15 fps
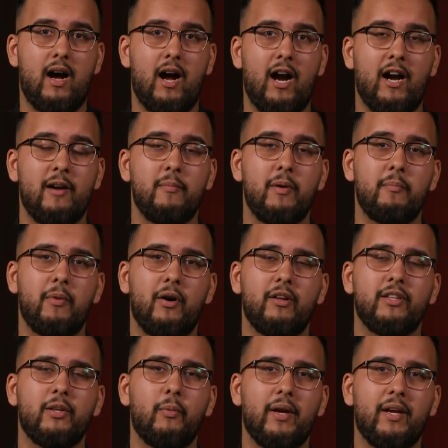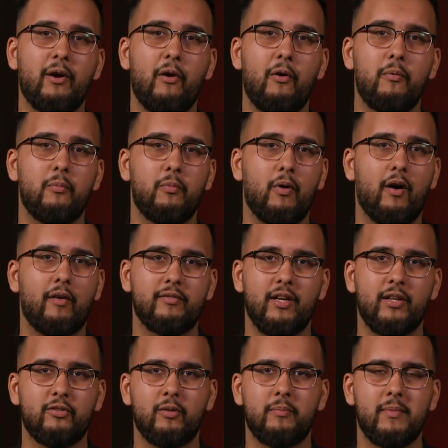I remember on the way home, after
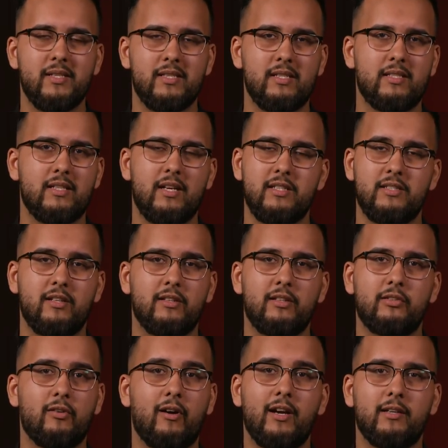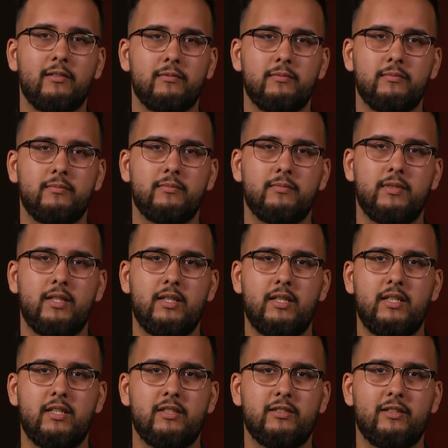I dropped my sister, I started crying.
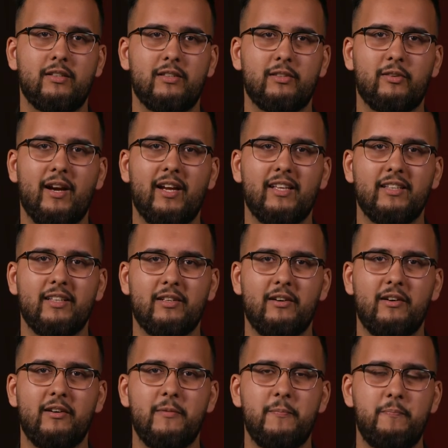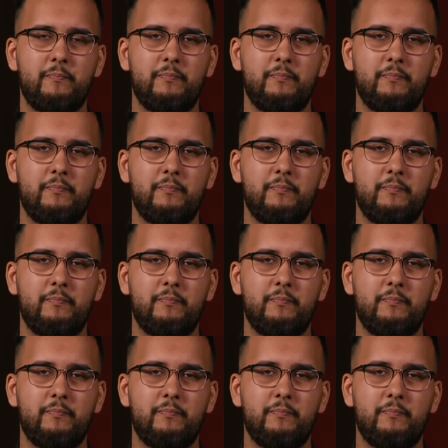Started crying in the car.